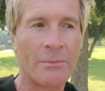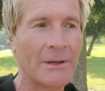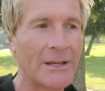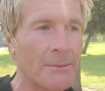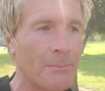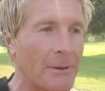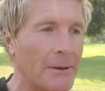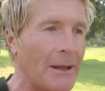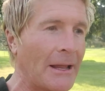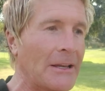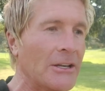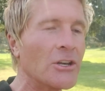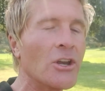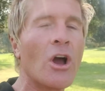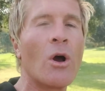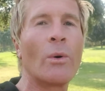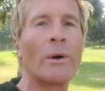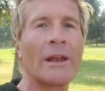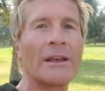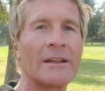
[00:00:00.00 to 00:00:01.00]
but I
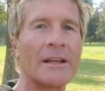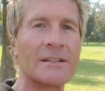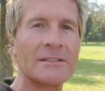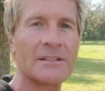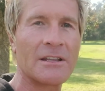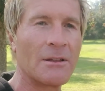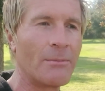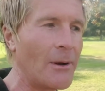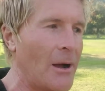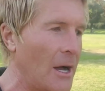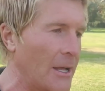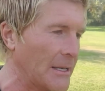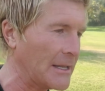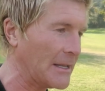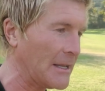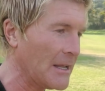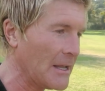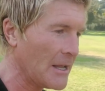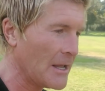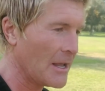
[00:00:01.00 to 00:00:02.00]
know what it does to the body,